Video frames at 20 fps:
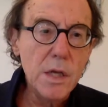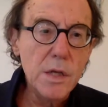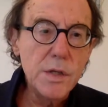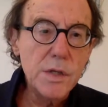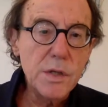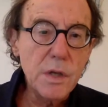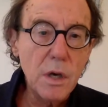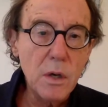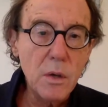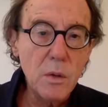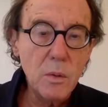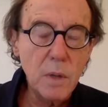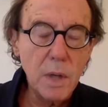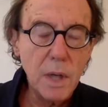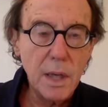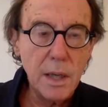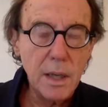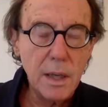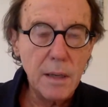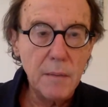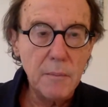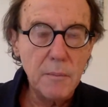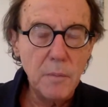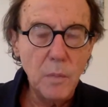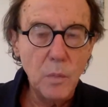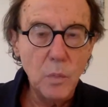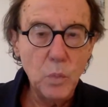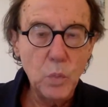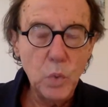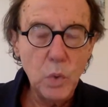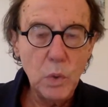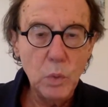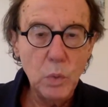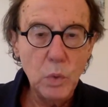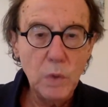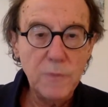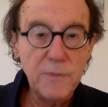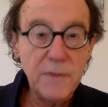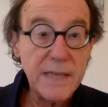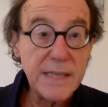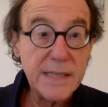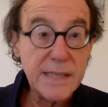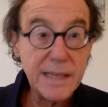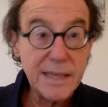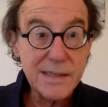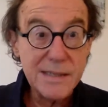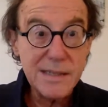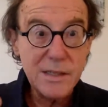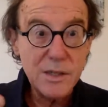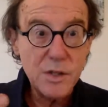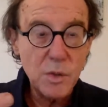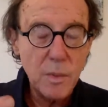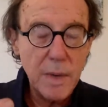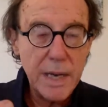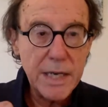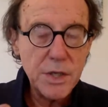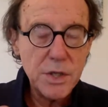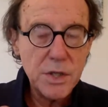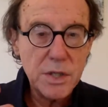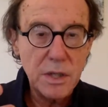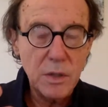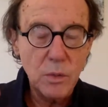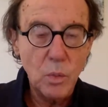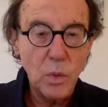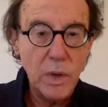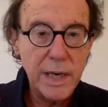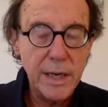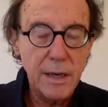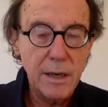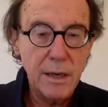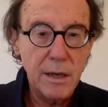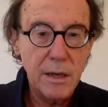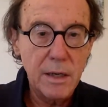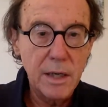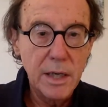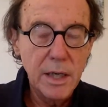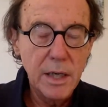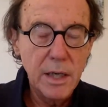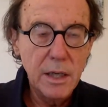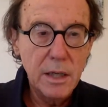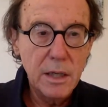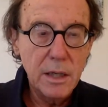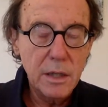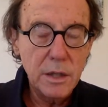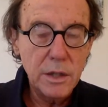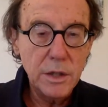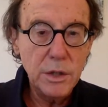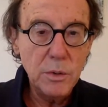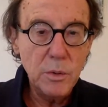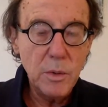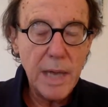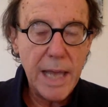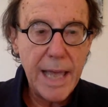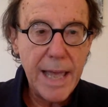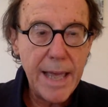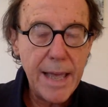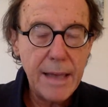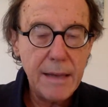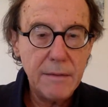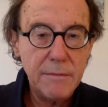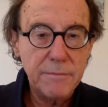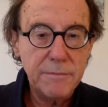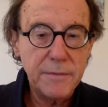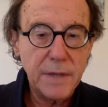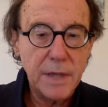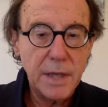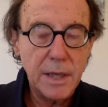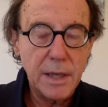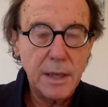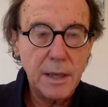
So we're facing a situation where you have